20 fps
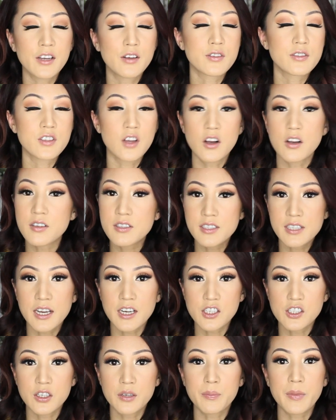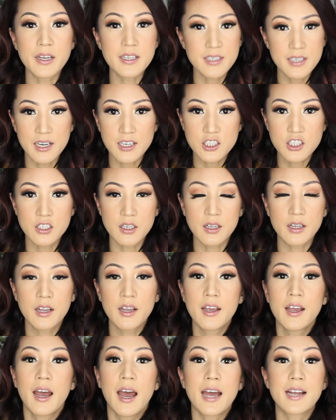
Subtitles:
it was all section by section,